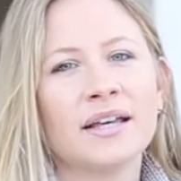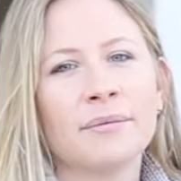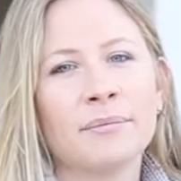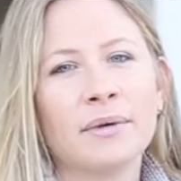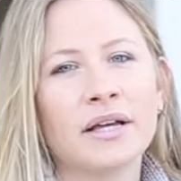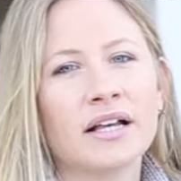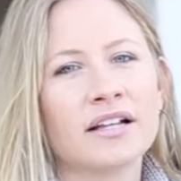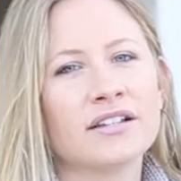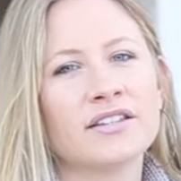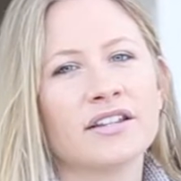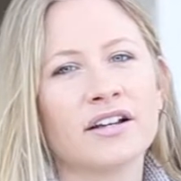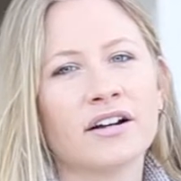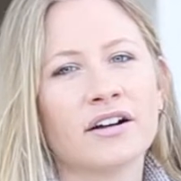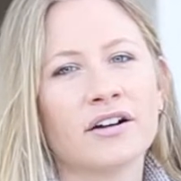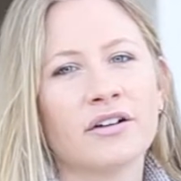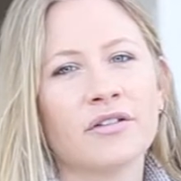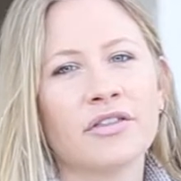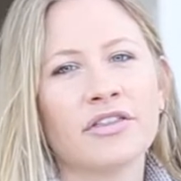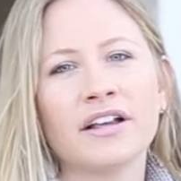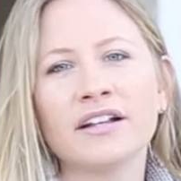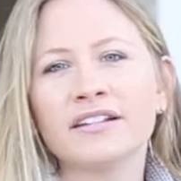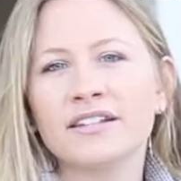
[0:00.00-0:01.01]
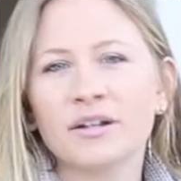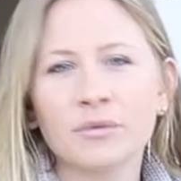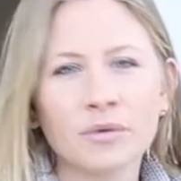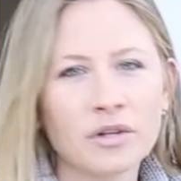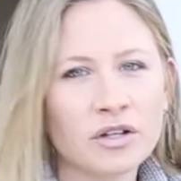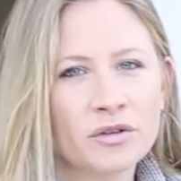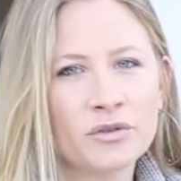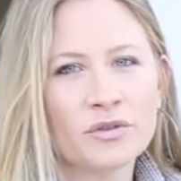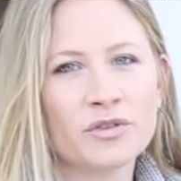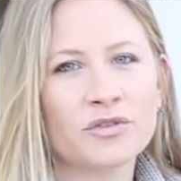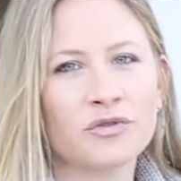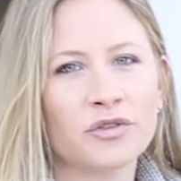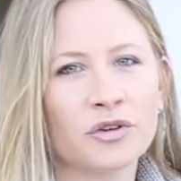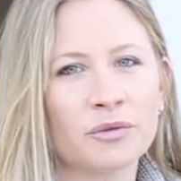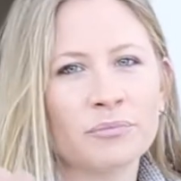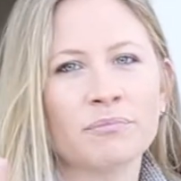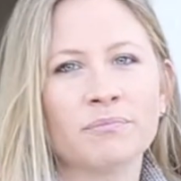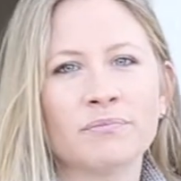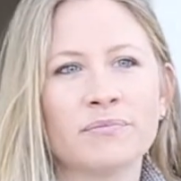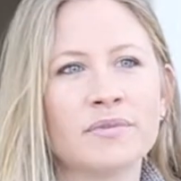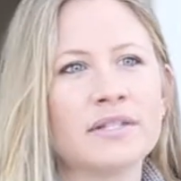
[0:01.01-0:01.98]
because they're things that we use for
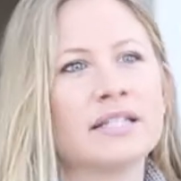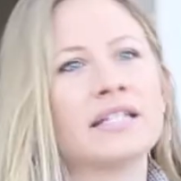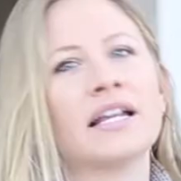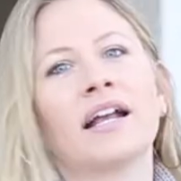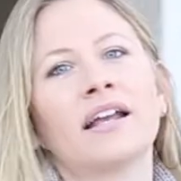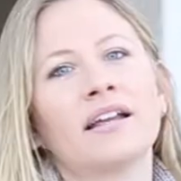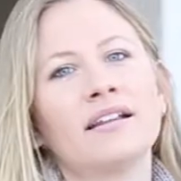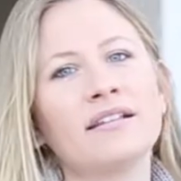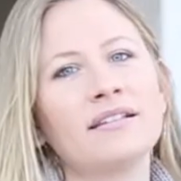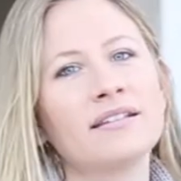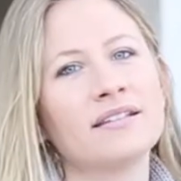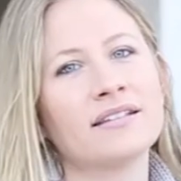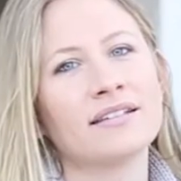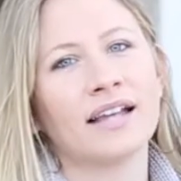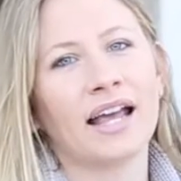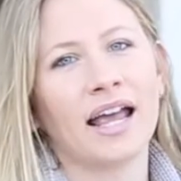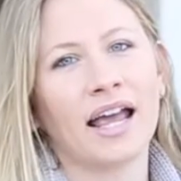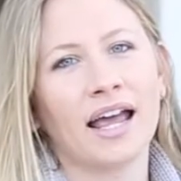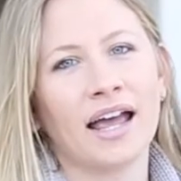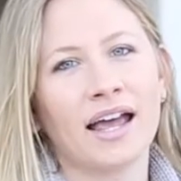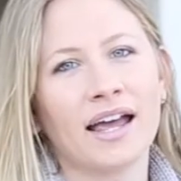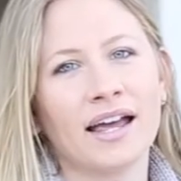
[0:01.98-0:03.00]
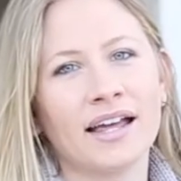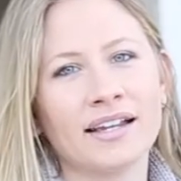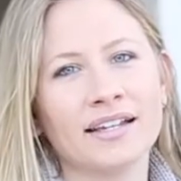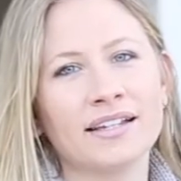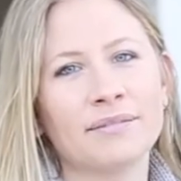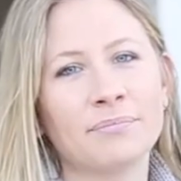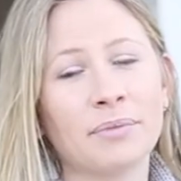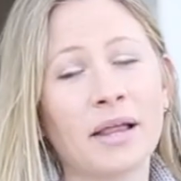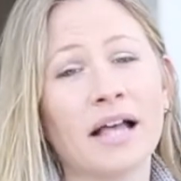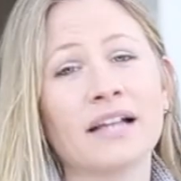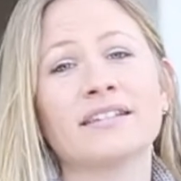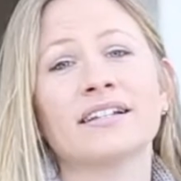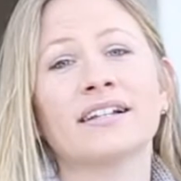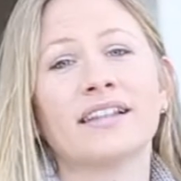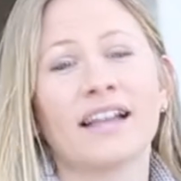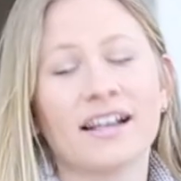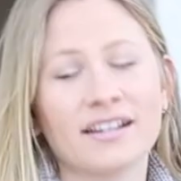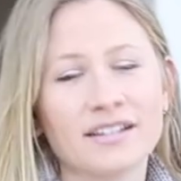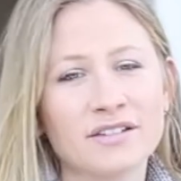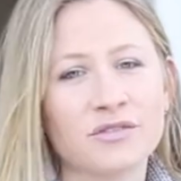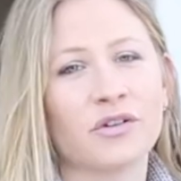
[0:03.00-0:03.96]
seconds and plastic
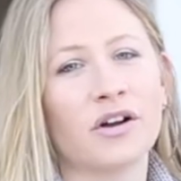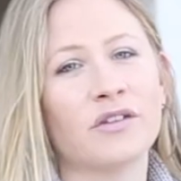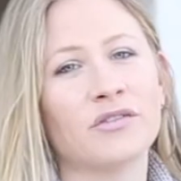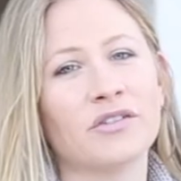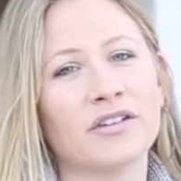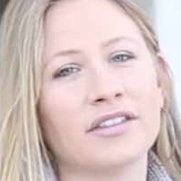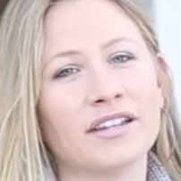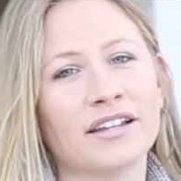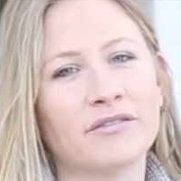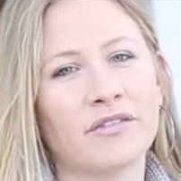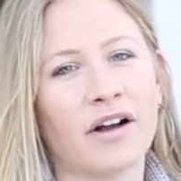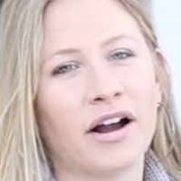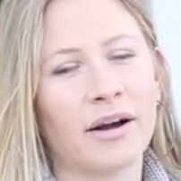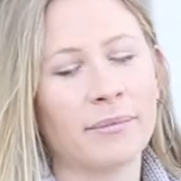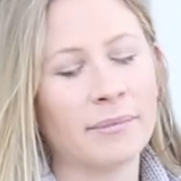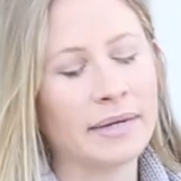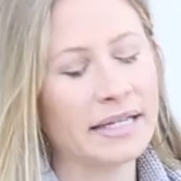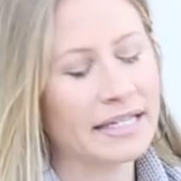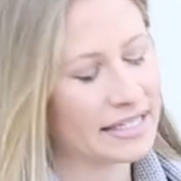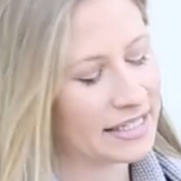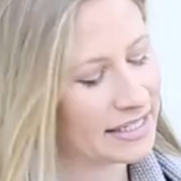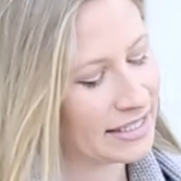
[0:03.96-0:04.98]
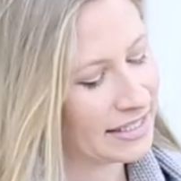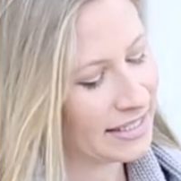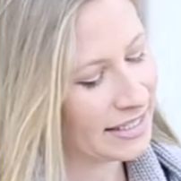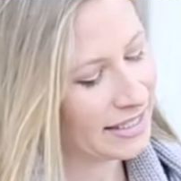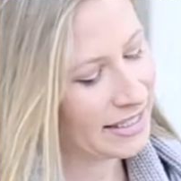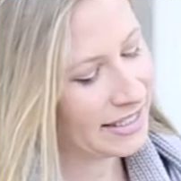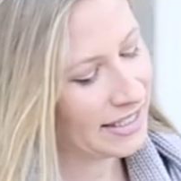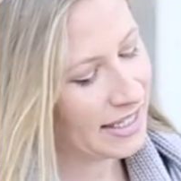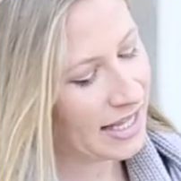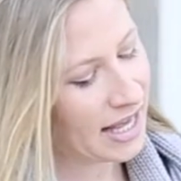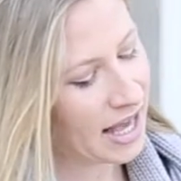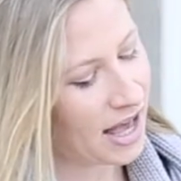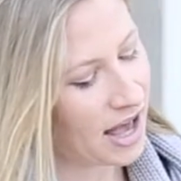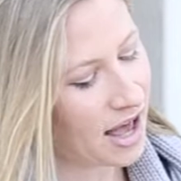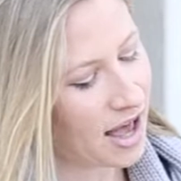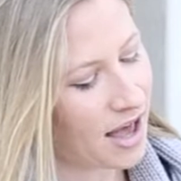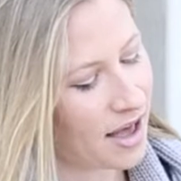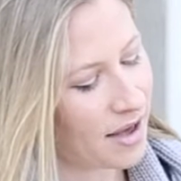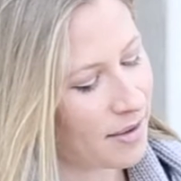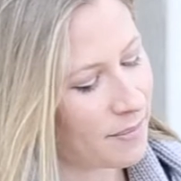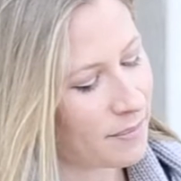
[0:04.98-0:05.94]
lasts forever in the environment.
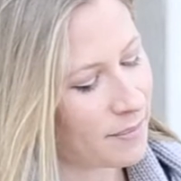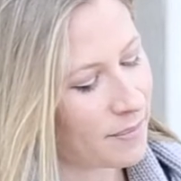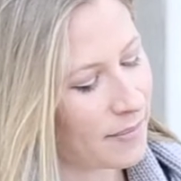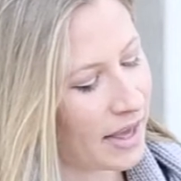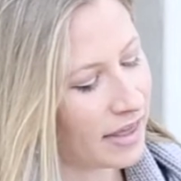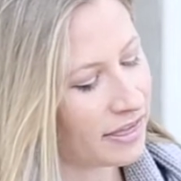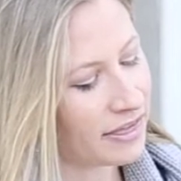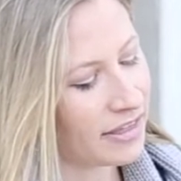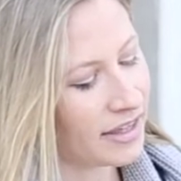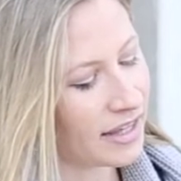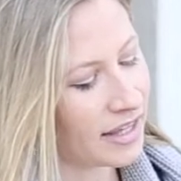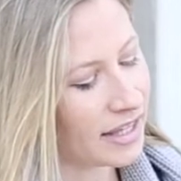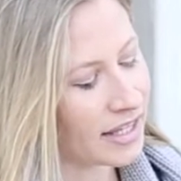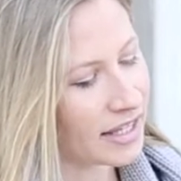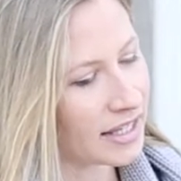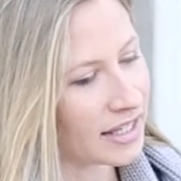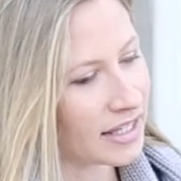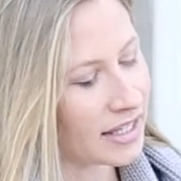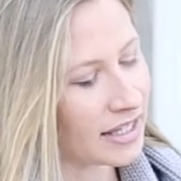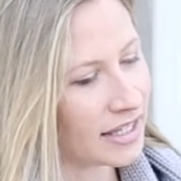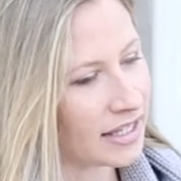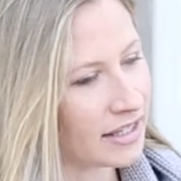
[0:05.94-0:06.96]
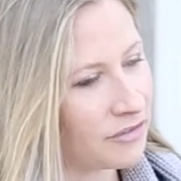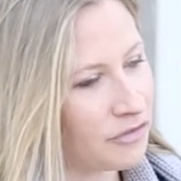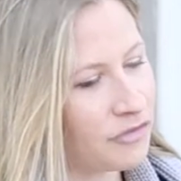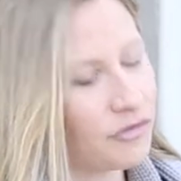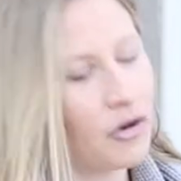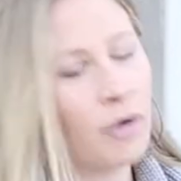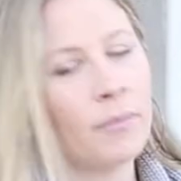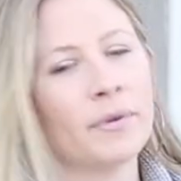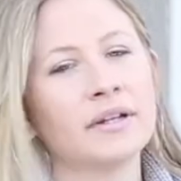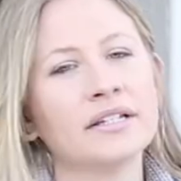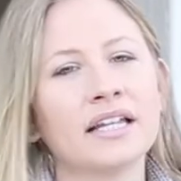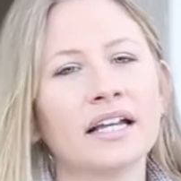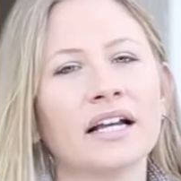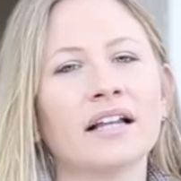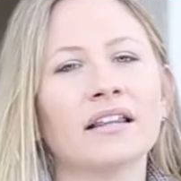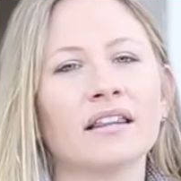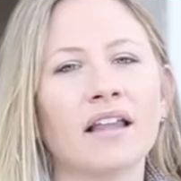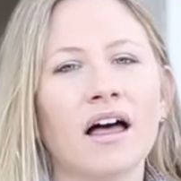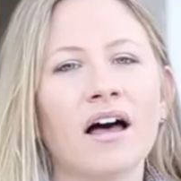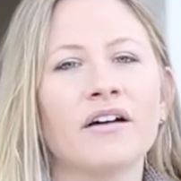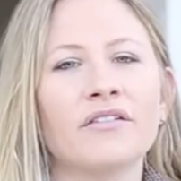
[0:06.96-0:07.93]
Um, I think fomenting a
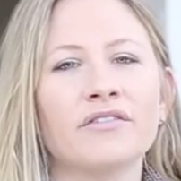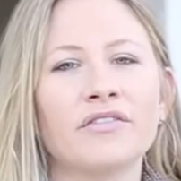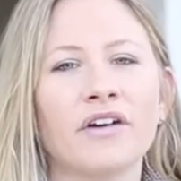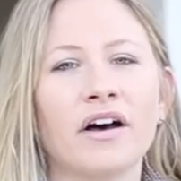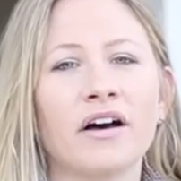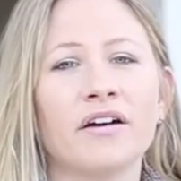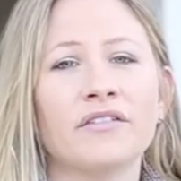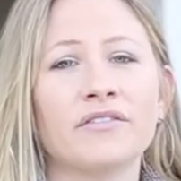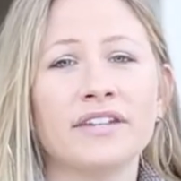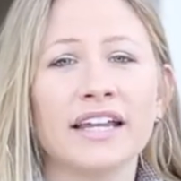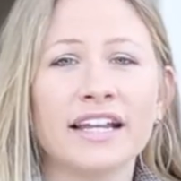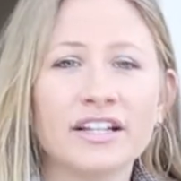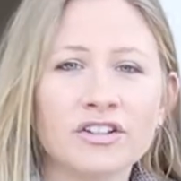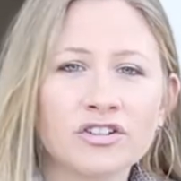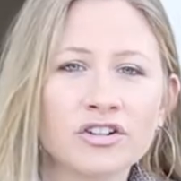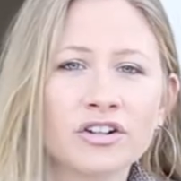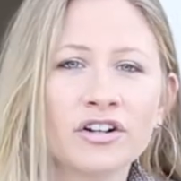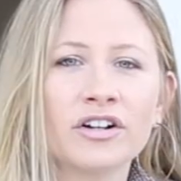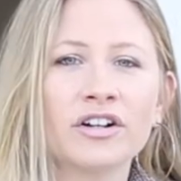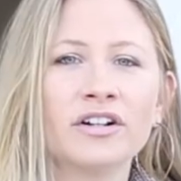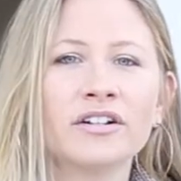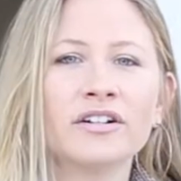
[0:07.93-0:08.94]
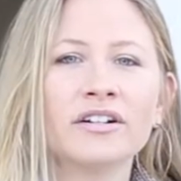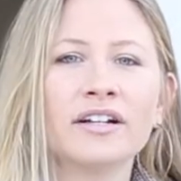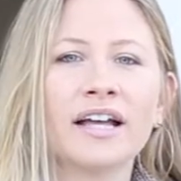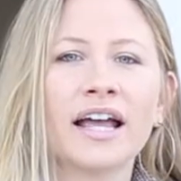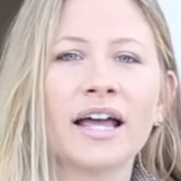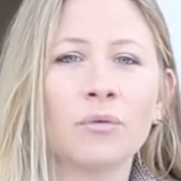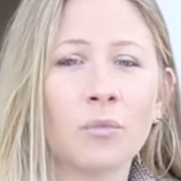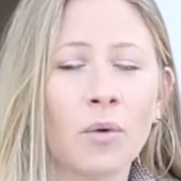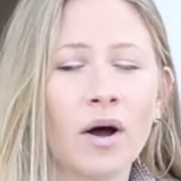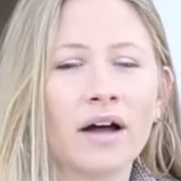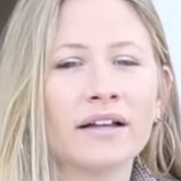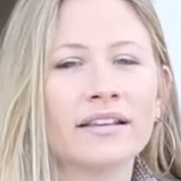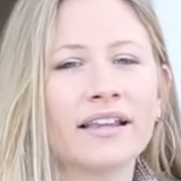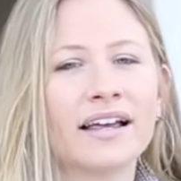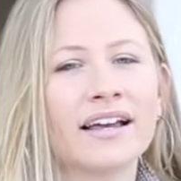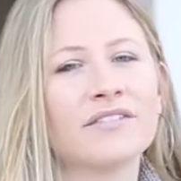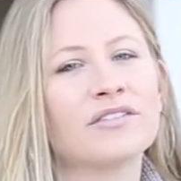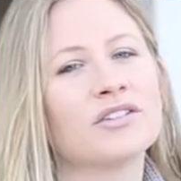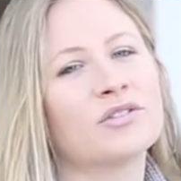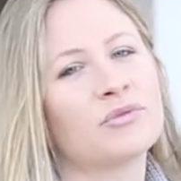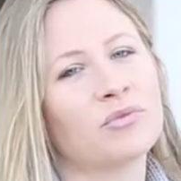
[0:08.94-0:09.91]
love of nature and
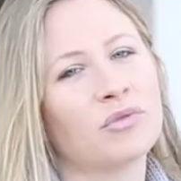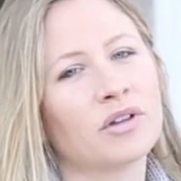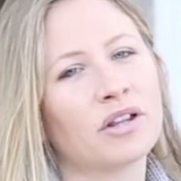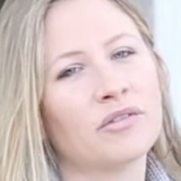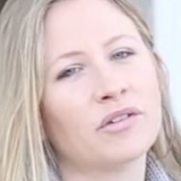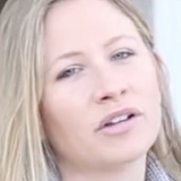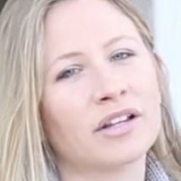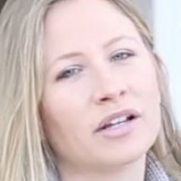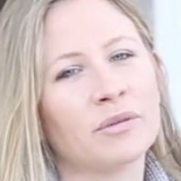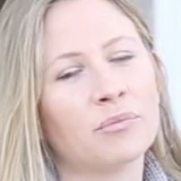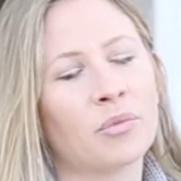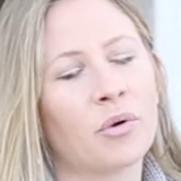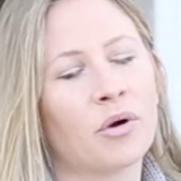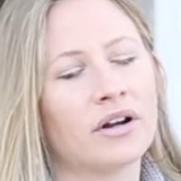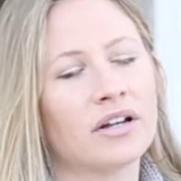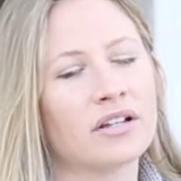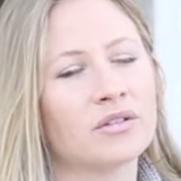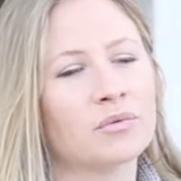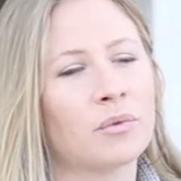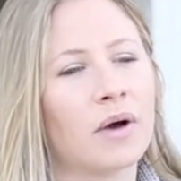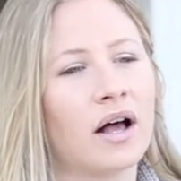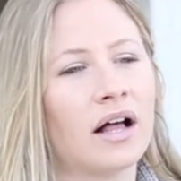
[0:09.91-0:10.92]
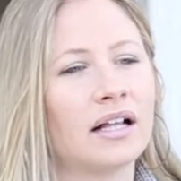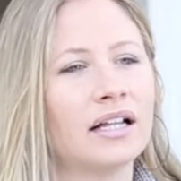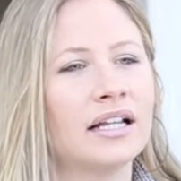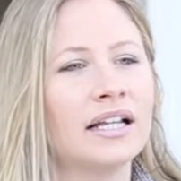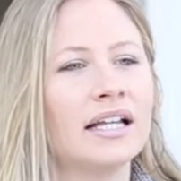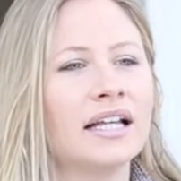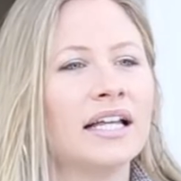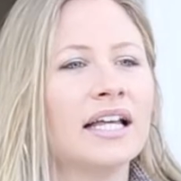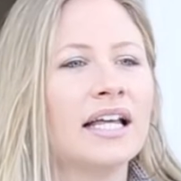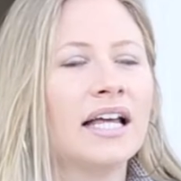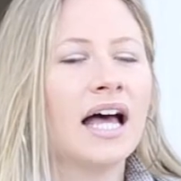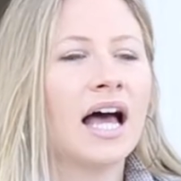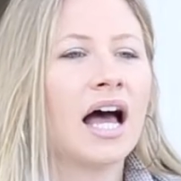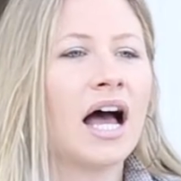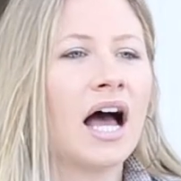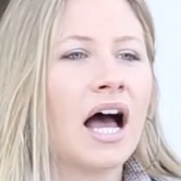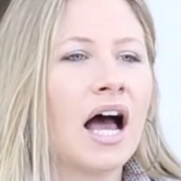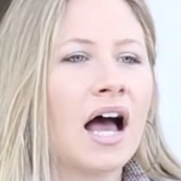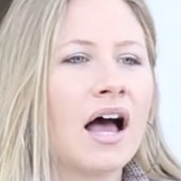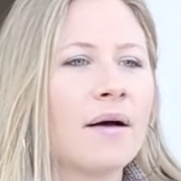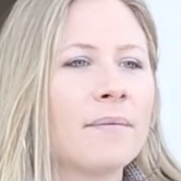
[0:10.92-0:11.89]
wildlife is really, really important as well.
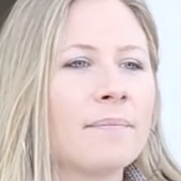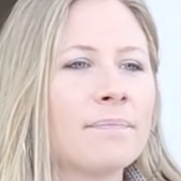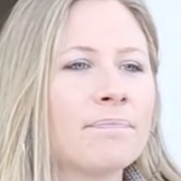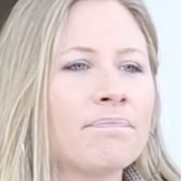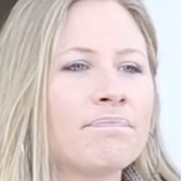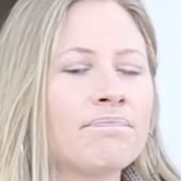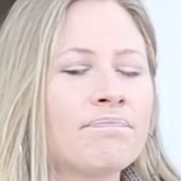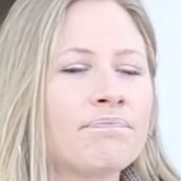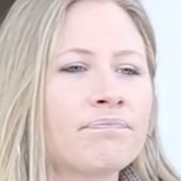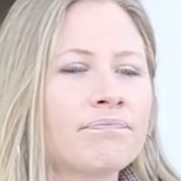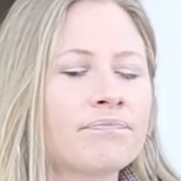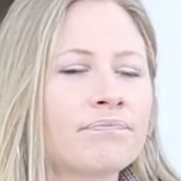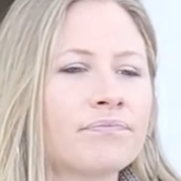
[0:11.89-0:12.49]
Um,